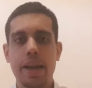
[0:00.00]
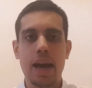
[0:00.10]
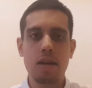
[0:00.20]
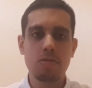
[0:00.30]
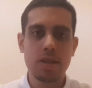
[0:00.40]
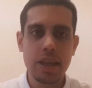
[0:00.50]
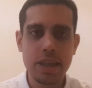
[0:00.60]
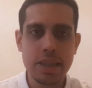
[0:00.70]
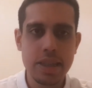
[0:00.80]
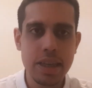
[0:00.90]
Now
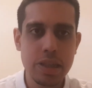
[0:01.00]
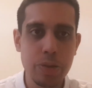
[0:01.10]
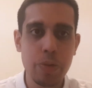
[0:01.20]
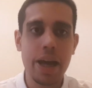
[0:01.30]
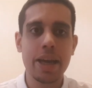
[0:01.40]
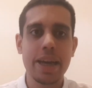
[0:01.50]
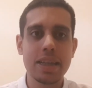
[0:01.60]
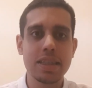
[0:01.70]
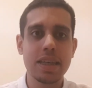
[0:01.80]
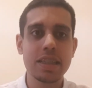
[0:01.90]
this is where it
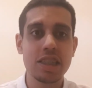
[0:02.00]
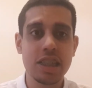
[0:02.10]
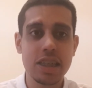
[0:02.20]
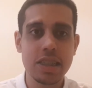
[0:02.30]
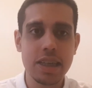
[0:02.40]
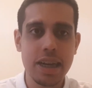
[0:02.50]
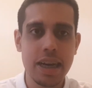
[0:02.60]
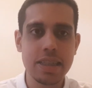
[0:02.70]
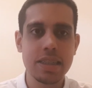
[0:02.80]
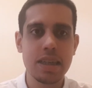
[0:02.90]
gets interesting guys.